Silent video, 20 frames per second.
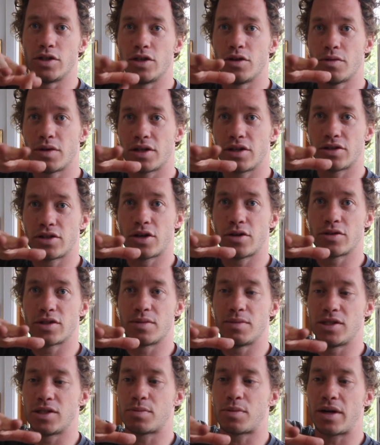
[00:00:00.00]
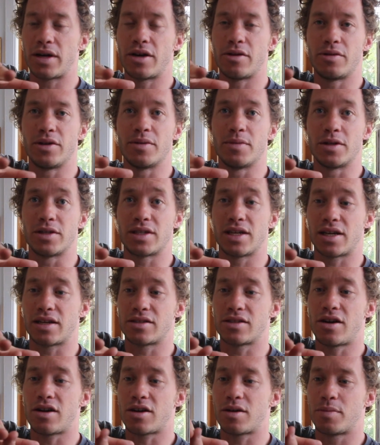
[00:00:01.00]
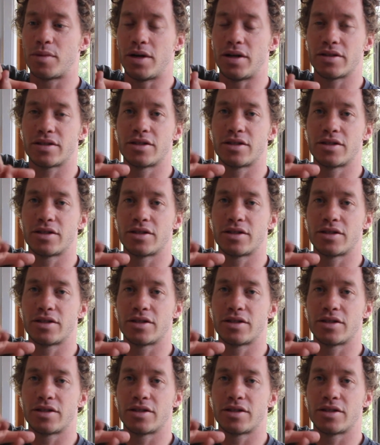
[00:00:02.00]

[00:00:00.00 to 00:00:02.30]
You don't want your toes to be spread out when you're about to kick a soccer ball.